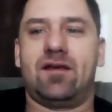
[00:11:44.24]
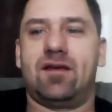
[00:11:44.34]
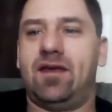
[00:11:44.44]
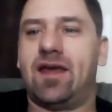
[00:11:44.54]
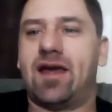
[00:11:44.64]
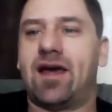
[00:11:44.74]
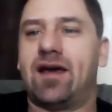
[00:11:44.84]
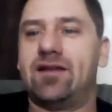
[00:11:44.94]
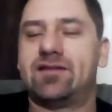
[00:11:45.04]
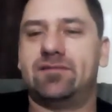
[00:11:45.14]

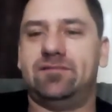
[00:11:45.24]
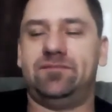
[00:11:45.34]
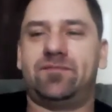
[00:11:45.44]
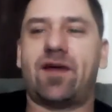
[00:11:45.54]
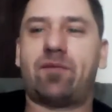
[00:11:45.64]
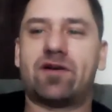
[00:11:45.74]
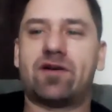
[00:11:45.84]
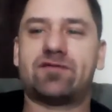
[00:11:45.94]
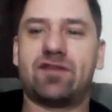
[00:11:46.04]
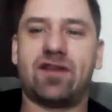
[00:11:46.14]
Yeah, it's that
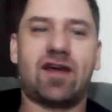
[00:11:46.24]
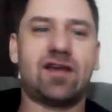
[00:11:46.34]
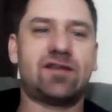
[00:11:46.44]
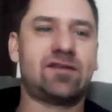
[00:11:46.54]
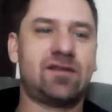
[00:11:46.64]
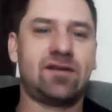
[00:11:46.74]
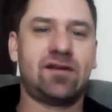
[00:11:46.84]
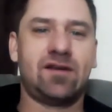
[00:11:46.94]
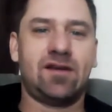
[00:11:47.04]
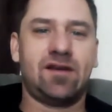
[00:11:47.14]
part's really nice.
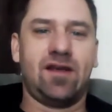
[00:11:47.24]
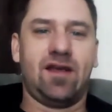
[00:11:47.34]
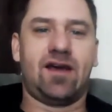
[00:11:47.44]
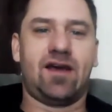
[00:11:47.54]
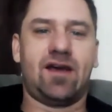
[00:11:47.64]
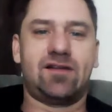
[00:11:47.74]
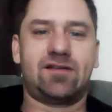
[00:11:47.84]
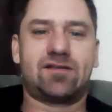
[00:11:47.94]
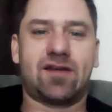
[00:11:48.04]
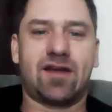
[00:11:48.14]

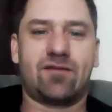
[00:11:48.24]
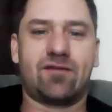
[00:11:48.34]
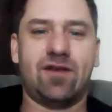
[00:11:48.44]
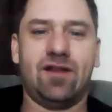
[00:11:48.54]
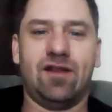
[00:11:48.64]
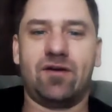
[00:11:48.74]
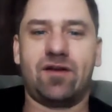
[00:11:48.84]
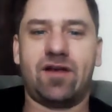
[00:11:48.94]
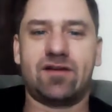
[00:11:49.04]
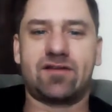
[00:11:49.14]
And I got to reload
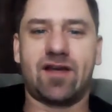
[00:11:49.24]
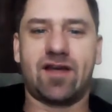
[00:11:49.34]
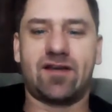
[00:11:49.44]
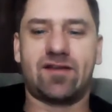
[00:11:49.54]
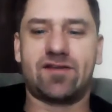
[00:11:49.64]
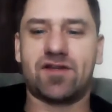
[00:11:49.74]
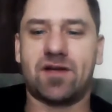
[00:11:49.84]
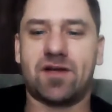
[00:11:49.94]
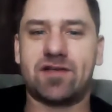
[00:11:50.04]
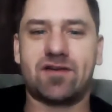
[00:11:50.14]
here so I can
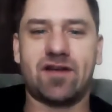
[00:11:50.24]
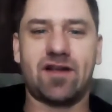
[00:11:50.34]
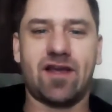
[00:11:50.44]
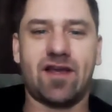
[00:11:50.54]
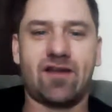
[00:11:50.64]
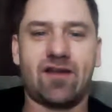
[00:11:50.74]
share my screen again.